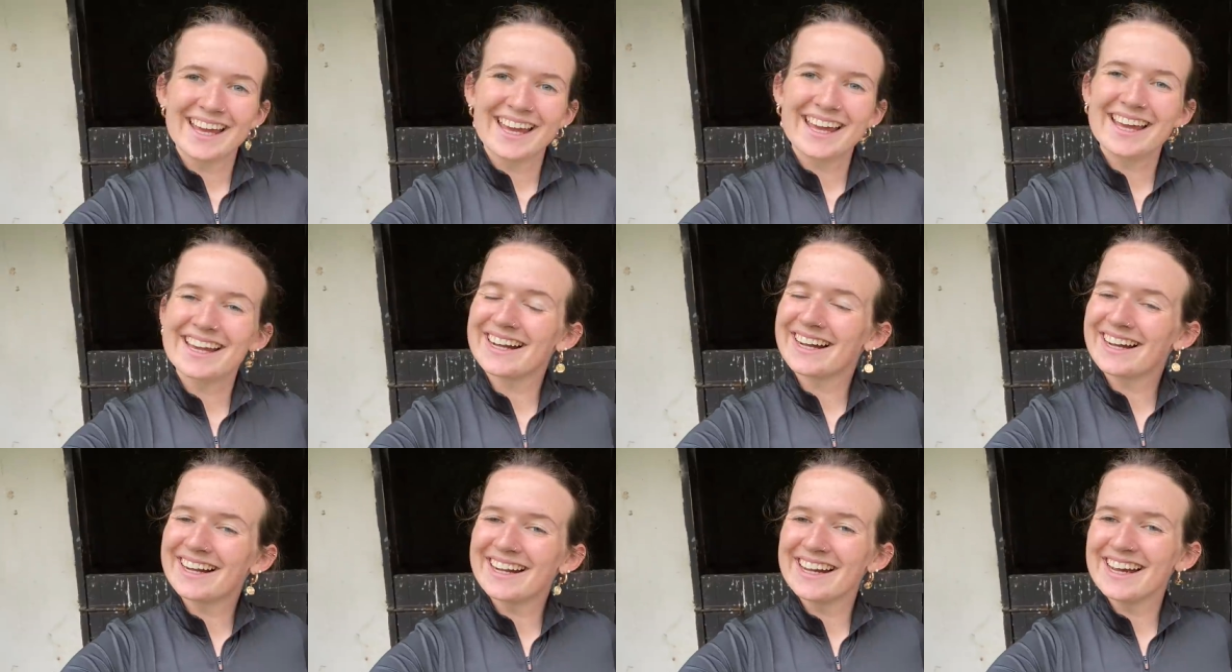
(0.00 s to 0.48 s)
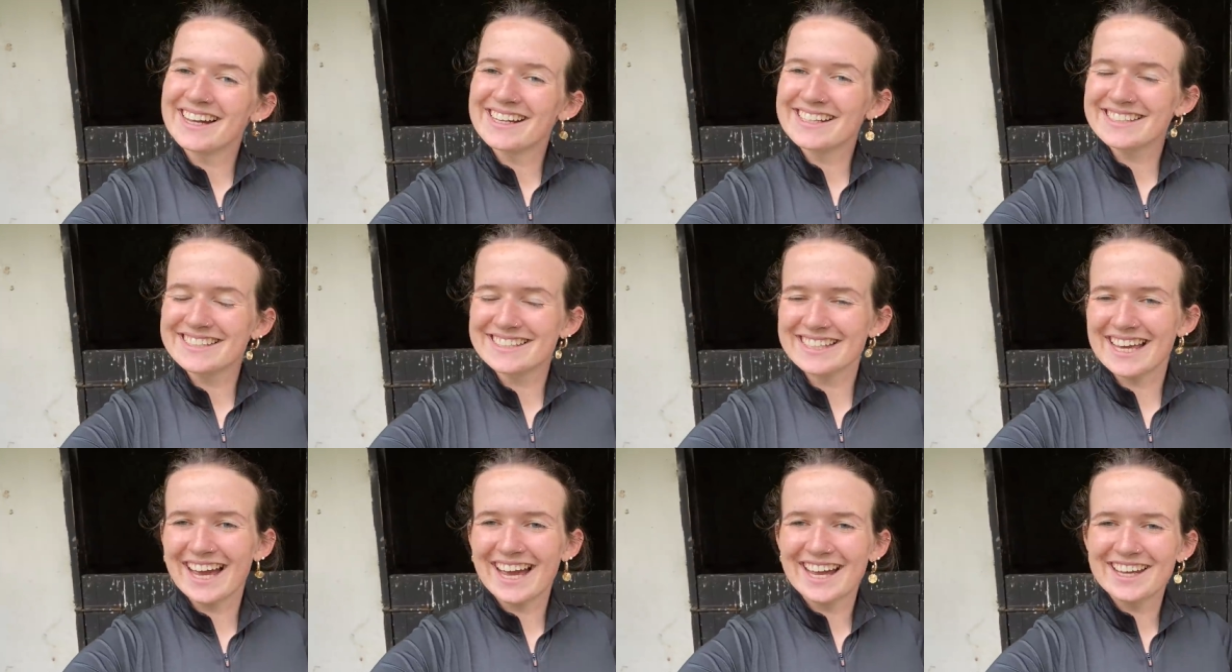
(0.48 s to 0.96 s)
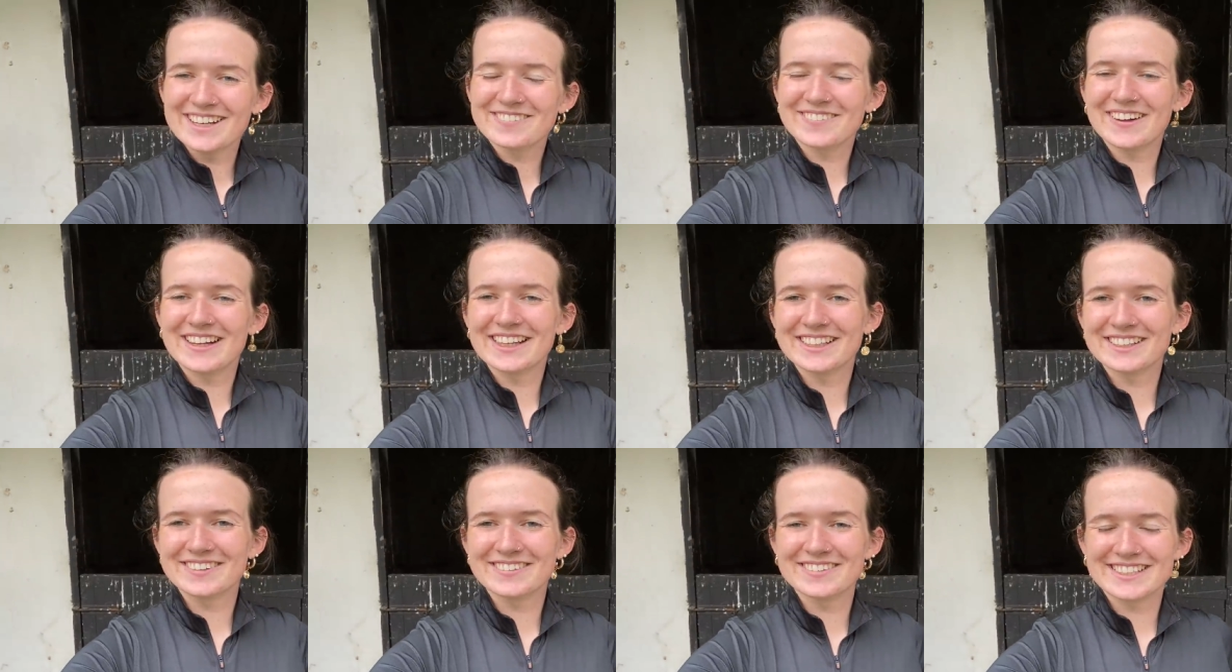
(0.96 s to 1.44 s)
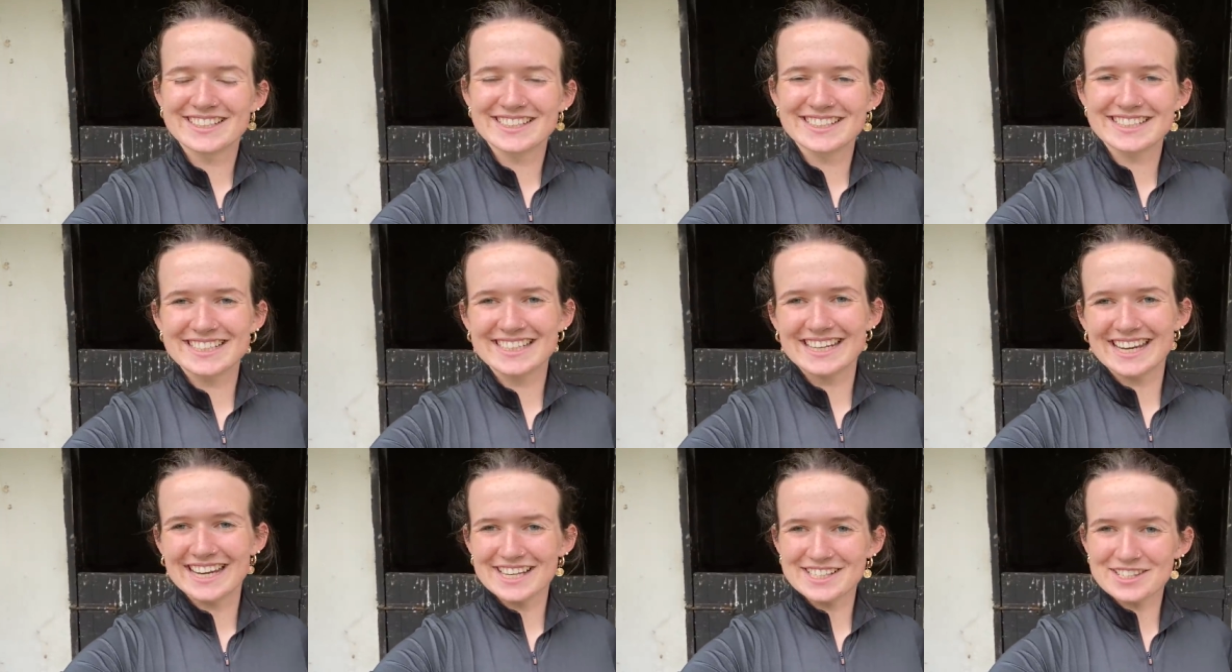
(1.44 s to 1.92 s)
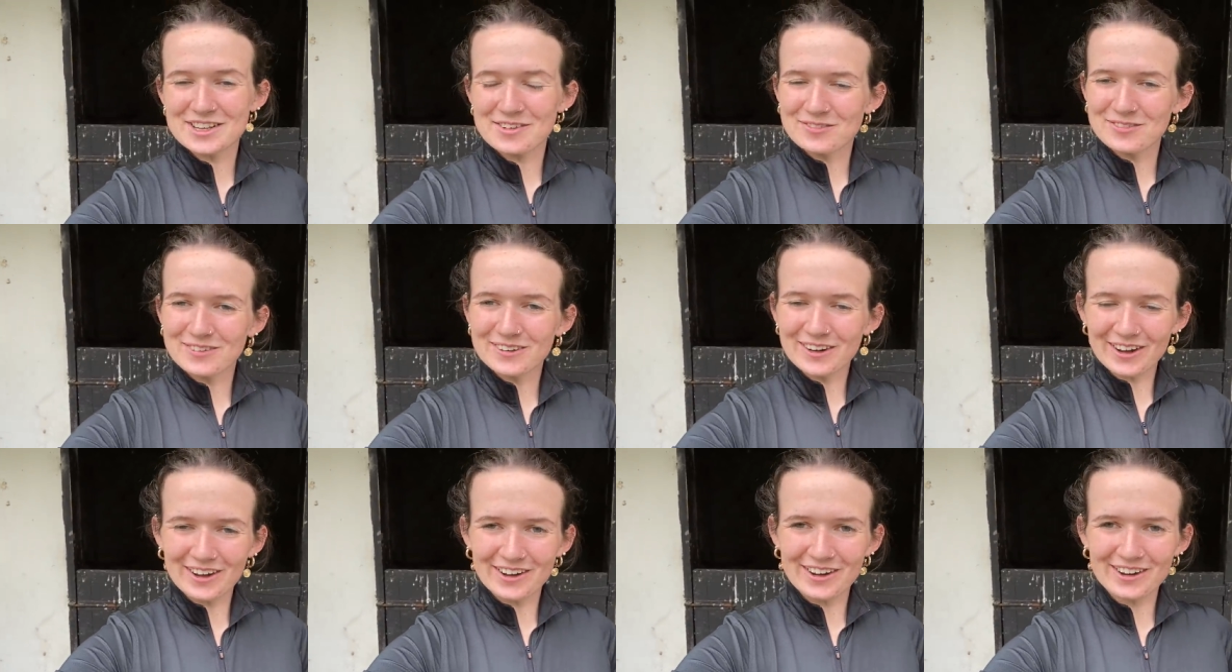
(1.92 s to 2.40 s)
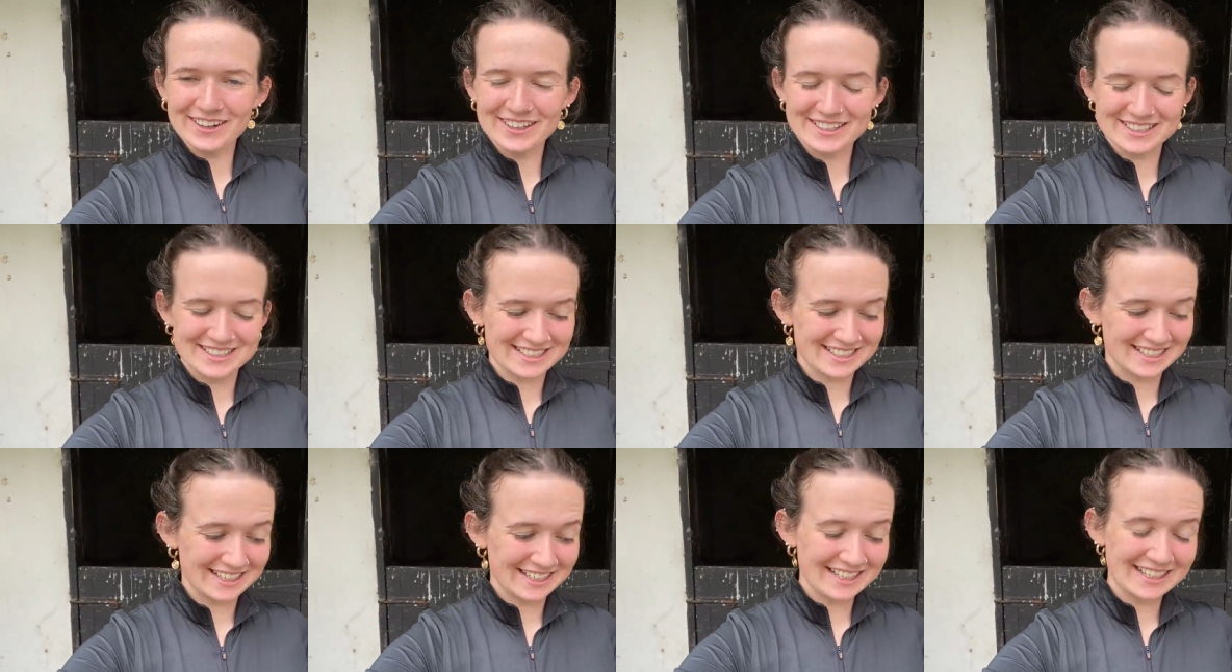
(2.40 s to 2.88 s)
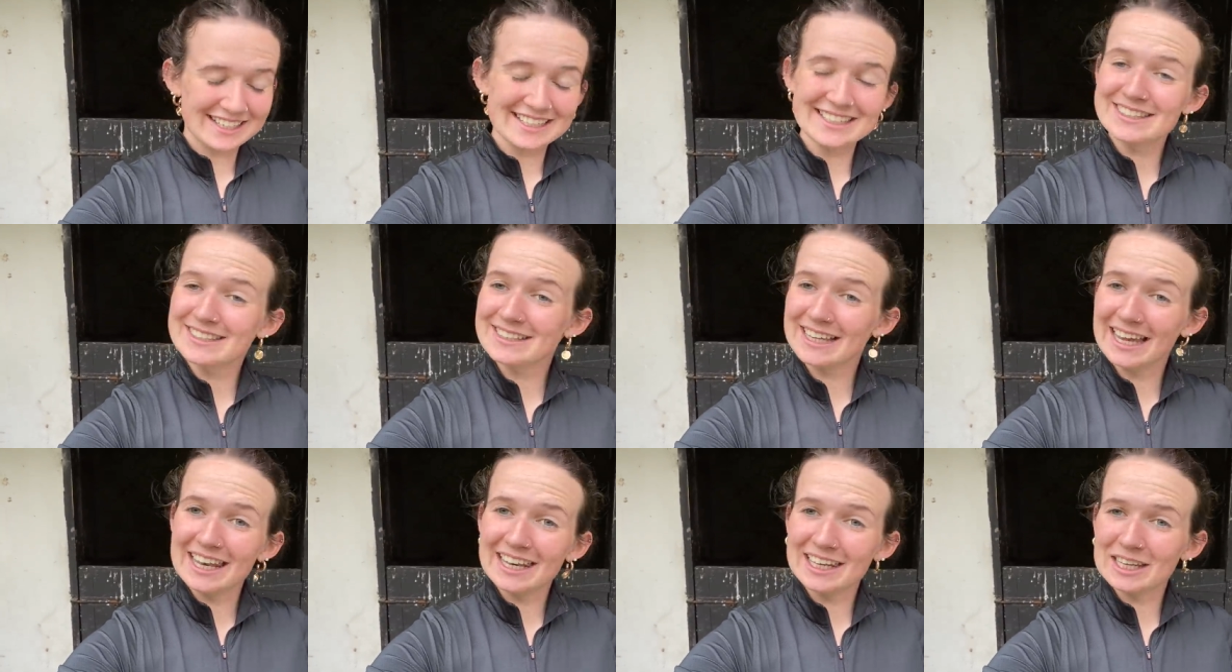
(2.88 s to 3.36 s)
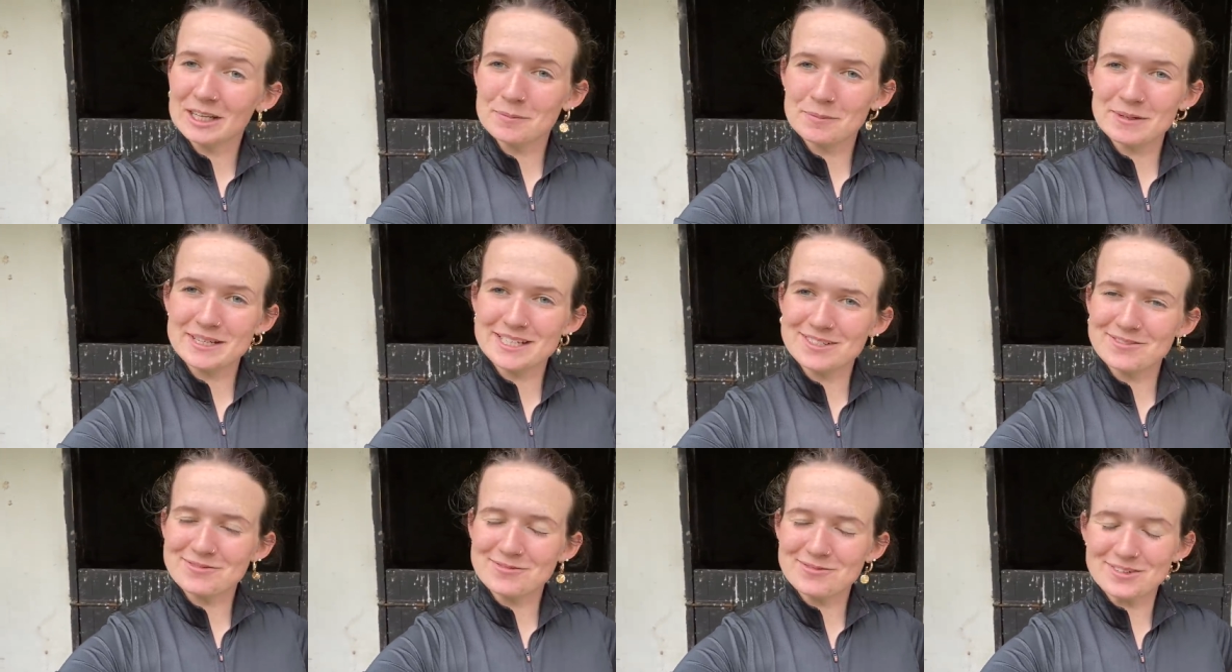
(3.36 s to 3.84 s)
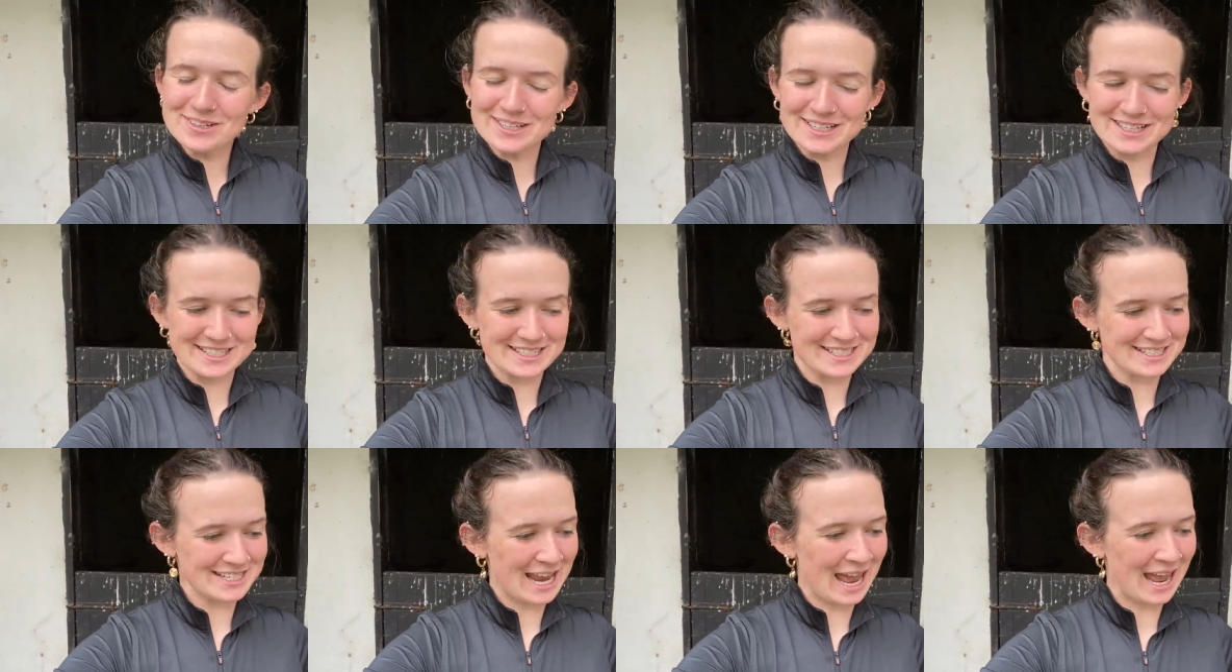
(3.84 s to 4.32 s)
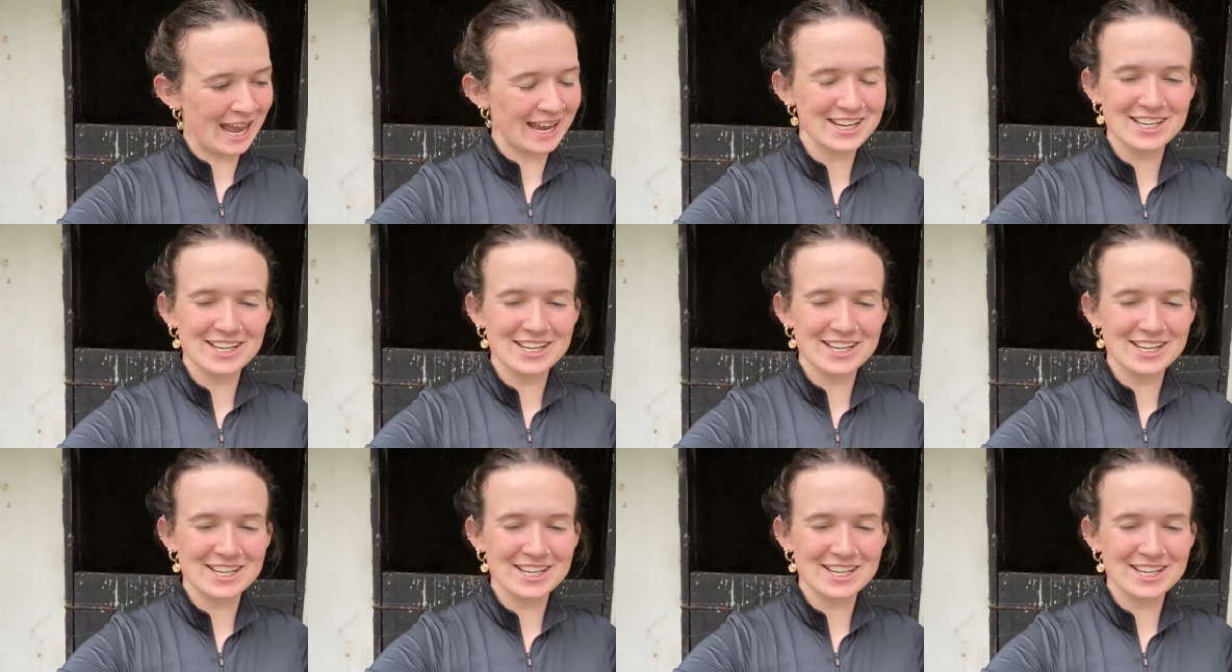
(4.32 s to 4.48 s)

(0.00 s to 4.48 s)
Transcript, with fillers: Hey guys, and welcome to today's vlog. Today is a little bit different.